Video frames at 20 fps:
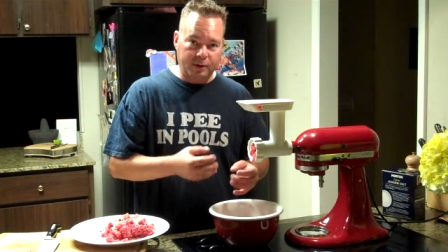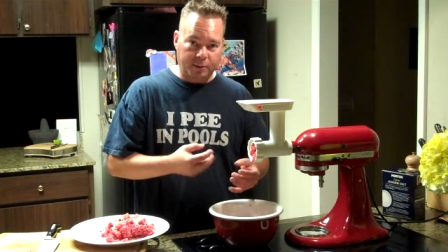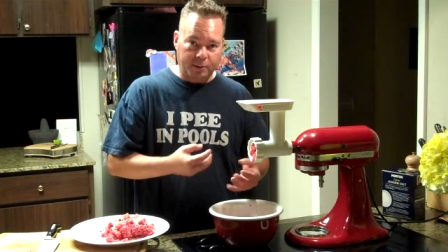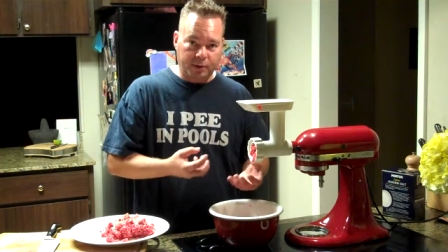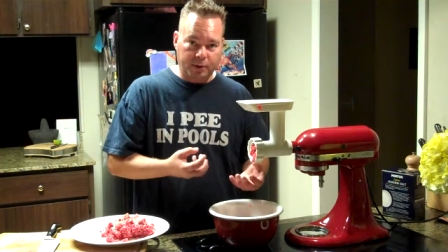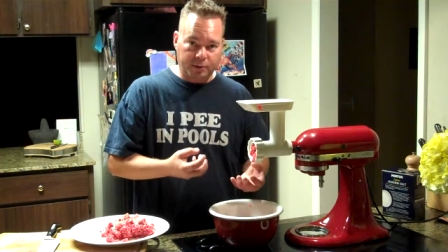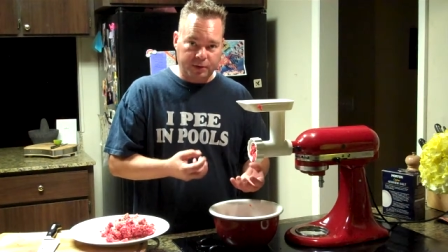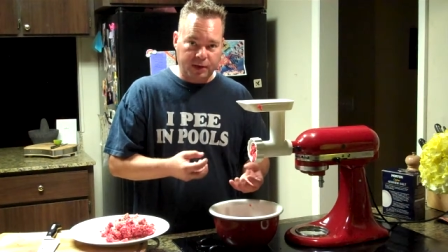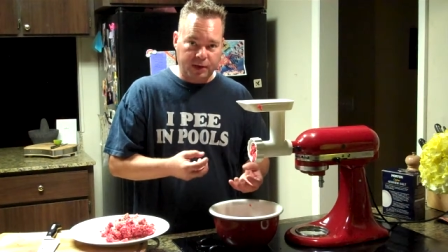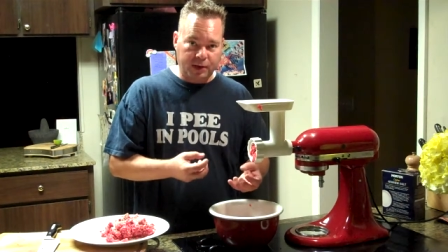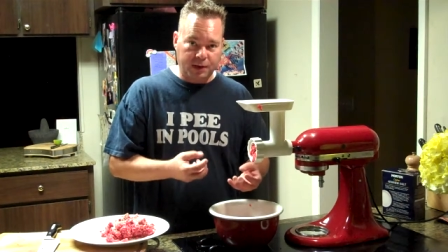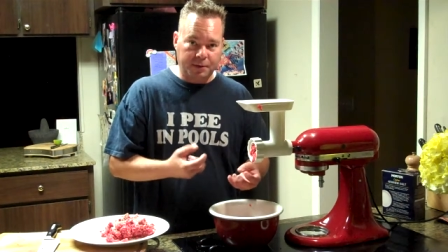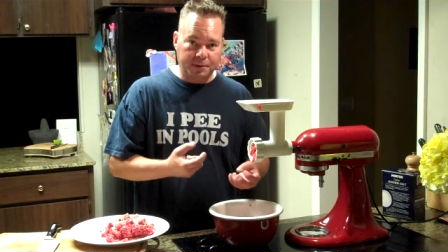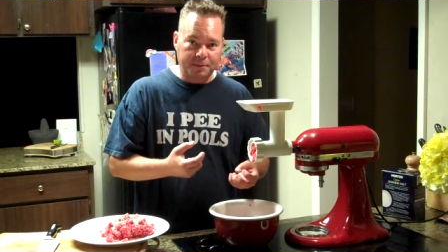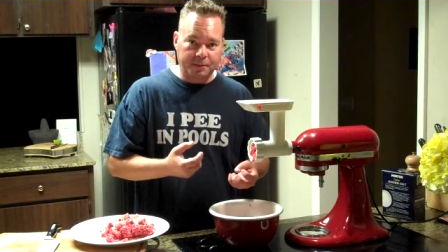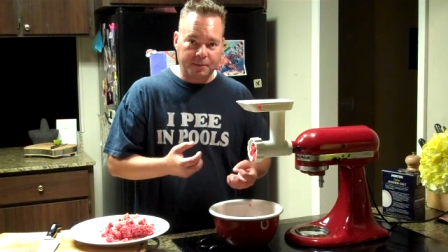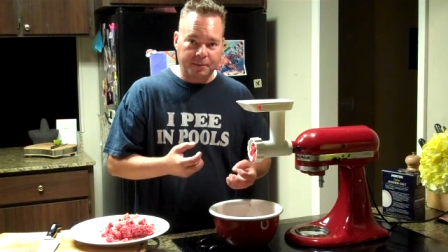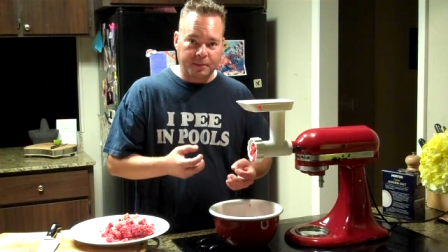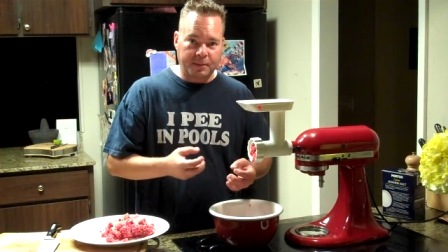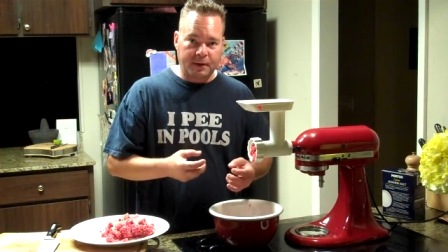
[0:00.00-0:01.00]
the protein,
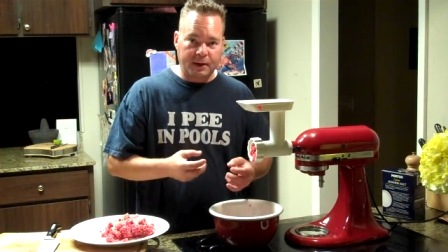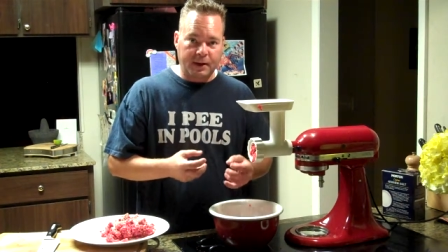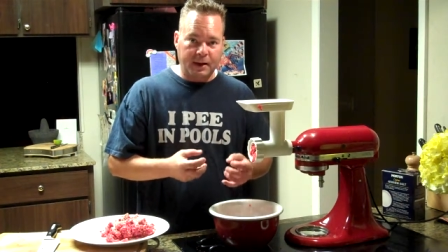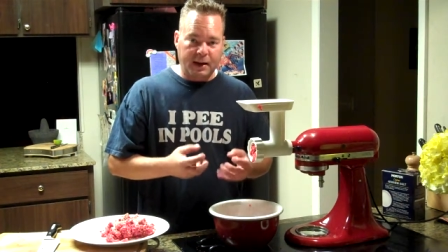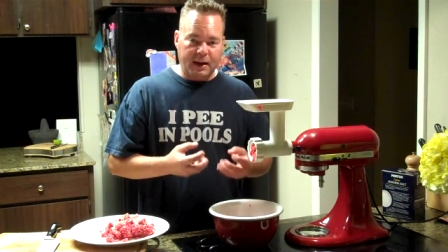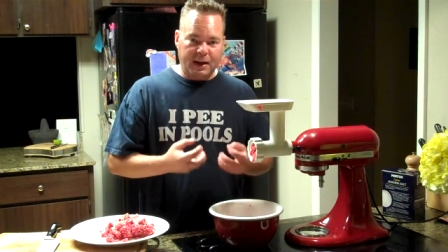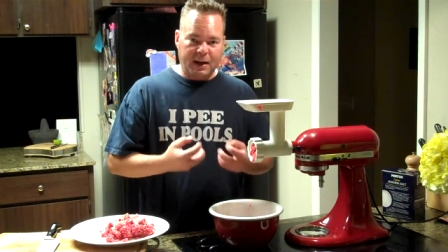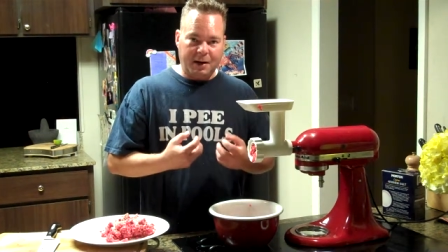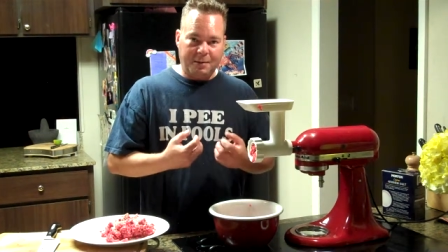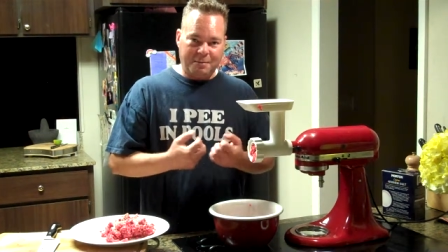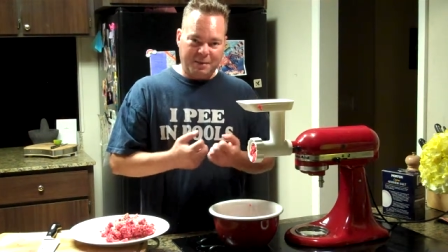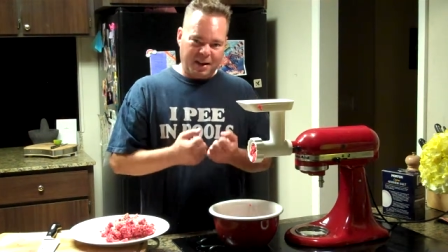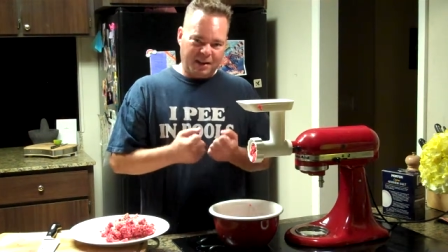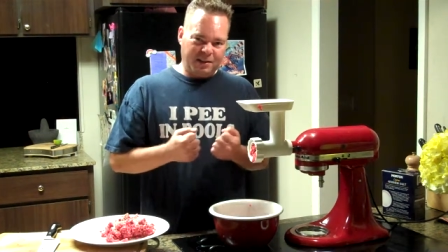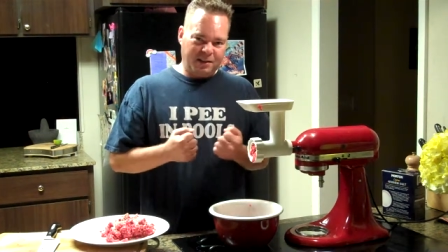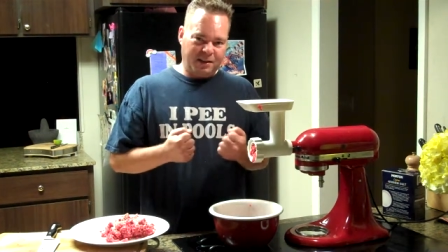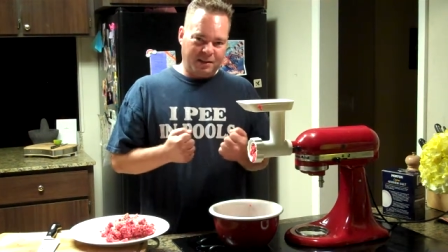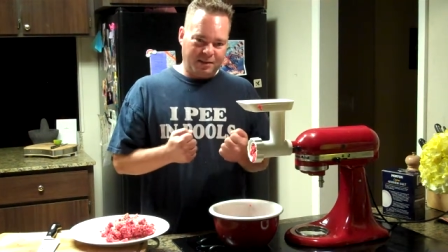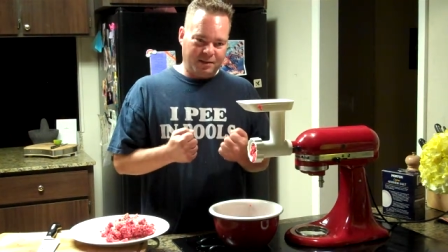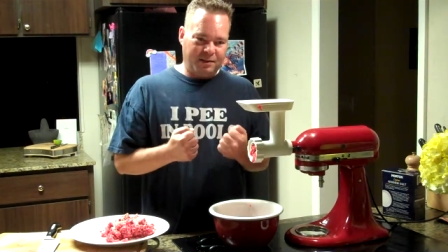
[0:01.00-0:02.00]
and it
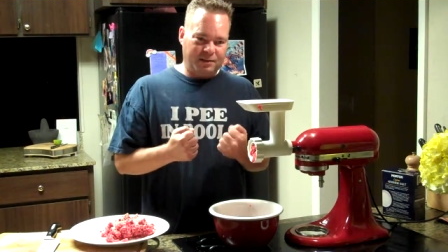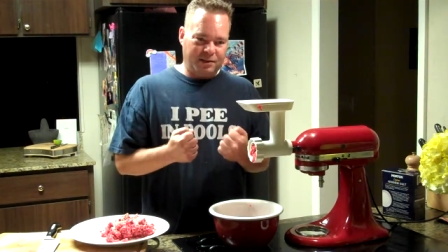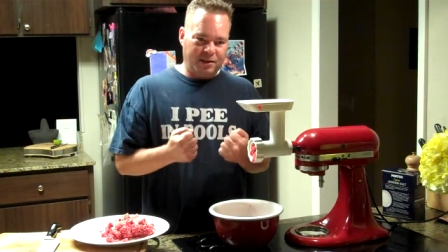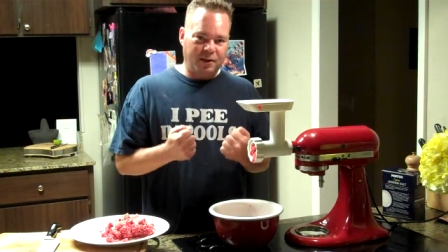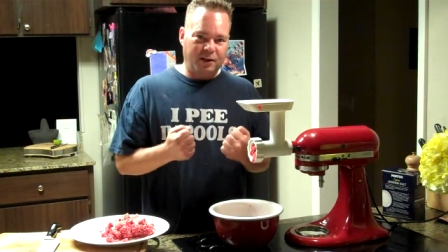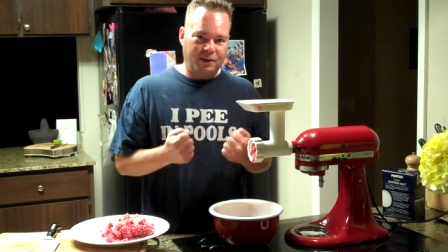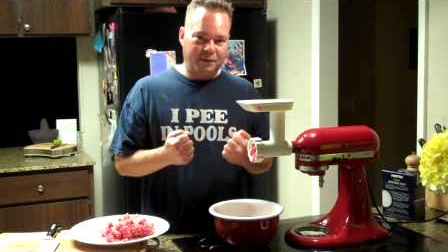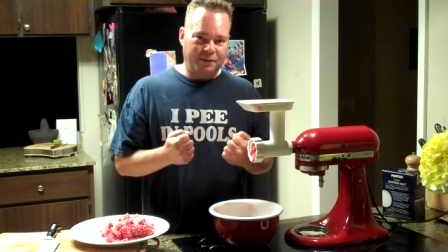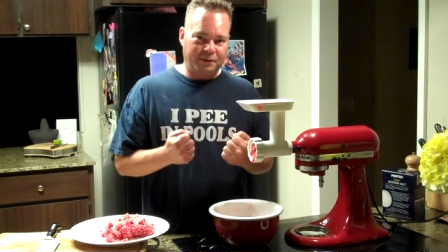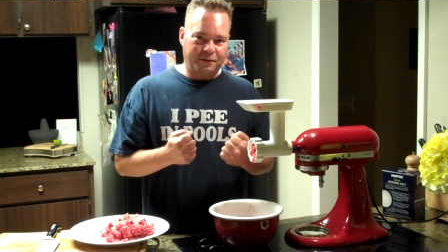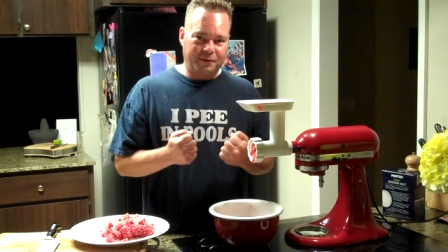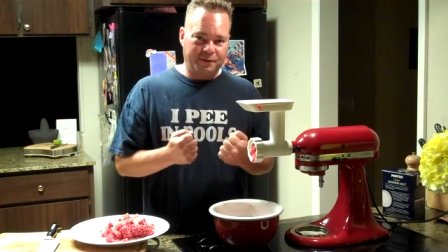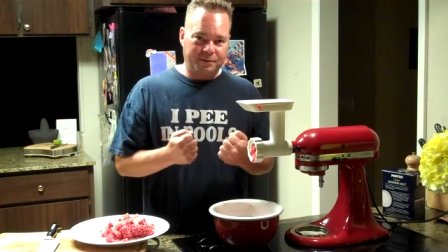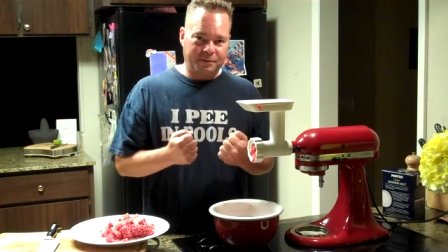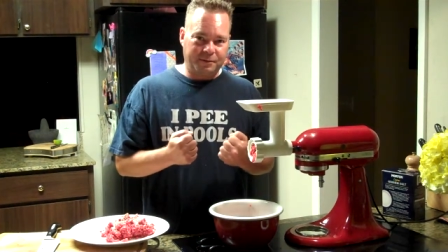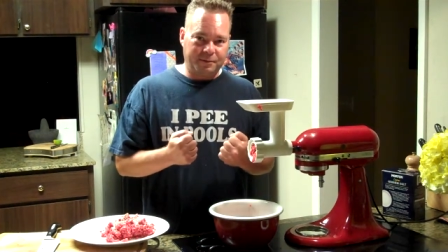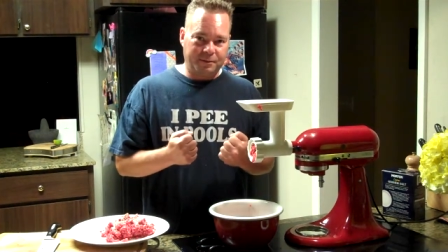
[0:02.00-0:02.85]
makes it tough.